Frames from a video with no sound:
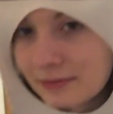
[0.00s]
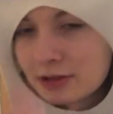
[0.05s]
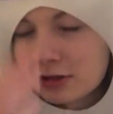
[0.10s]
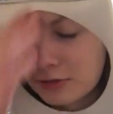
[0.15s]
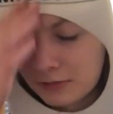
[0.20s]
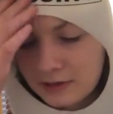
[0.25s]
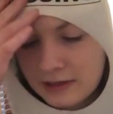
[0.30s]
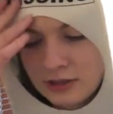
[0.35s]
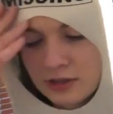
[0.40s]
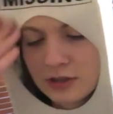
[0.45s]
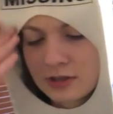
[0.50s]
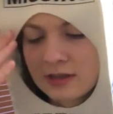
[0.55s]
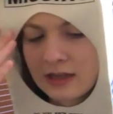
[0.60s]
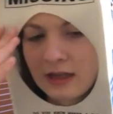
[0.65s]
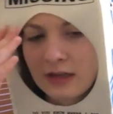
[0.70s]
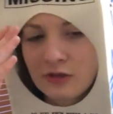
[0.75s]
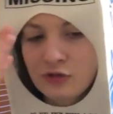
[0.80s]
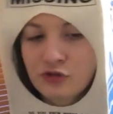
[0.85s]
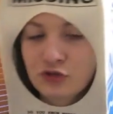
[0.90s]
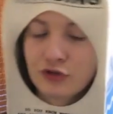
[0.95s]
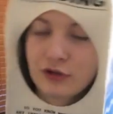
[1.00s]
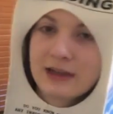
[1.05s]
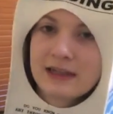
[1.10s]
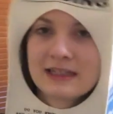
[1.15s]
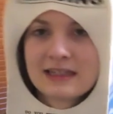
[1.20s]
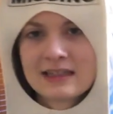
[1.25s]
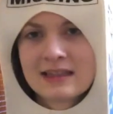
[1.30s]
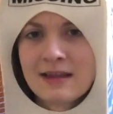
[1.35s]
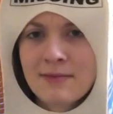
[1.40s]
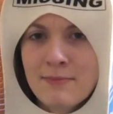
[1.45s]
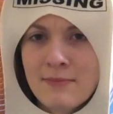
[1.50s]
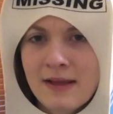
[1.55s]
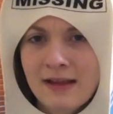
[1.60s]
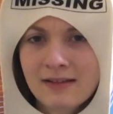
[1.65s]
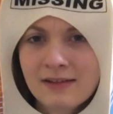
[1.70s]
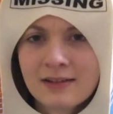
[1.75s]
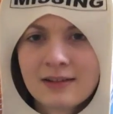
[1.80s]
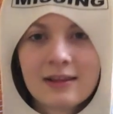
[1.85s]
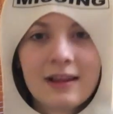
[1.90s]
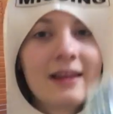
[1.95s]
So he just like drinks the
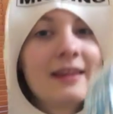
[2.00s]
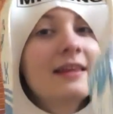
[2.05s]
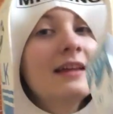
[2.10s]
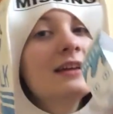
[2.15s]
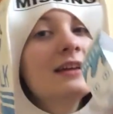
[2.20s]
milk like